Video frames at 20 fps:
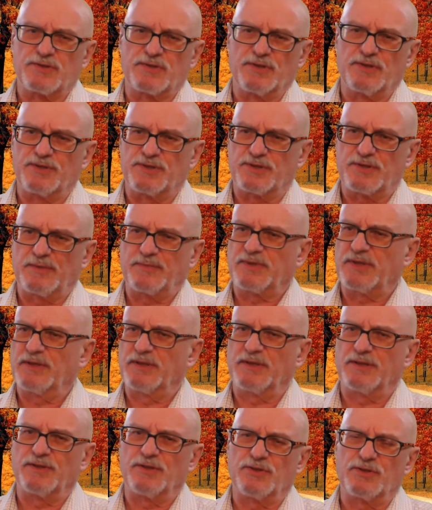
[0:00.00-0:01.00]
It's something
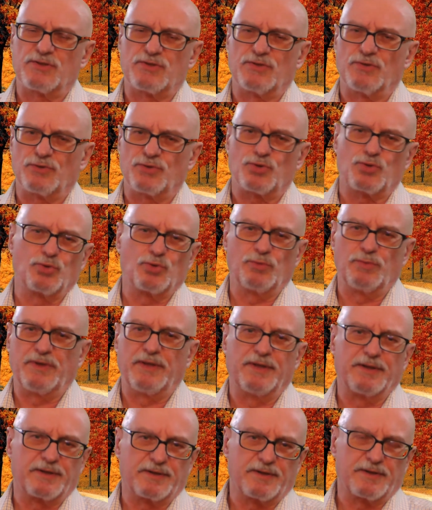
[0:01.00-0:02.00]
that it's not should be
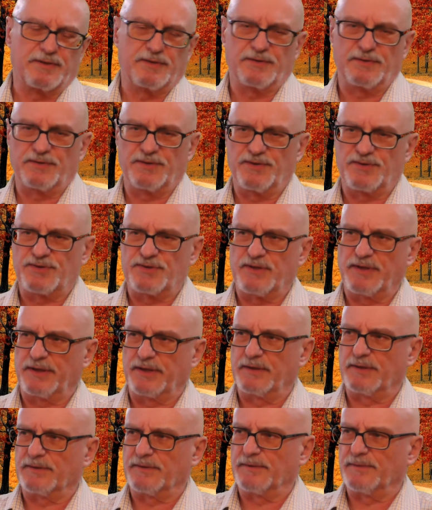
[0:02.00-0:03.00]
there. It's like
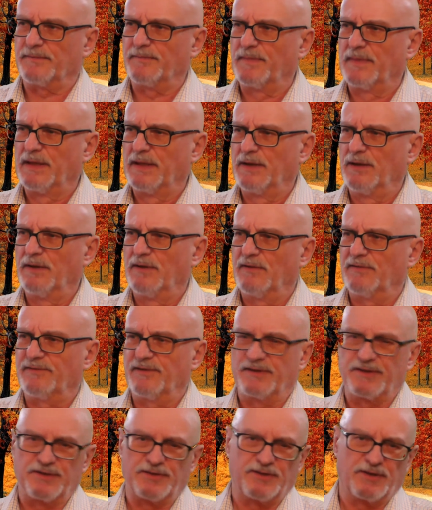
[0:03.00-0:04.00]
a
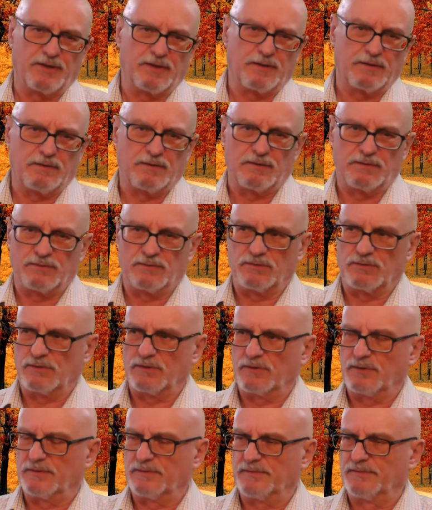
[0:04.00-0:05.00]
fairy tale
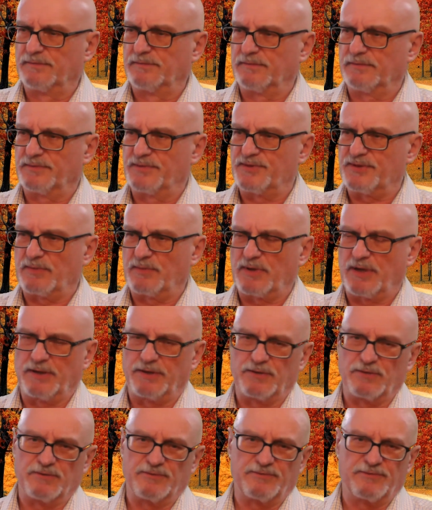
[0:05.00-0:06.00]
or some kind
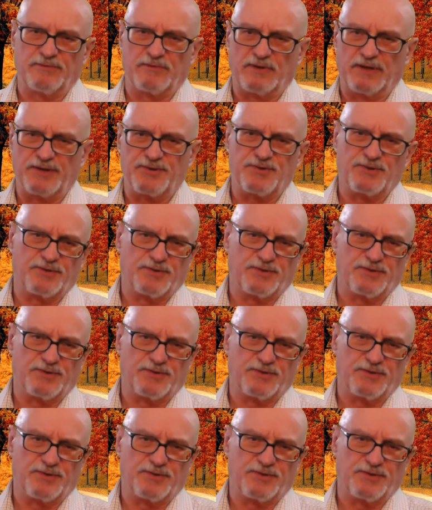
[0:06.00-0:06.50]
of legend.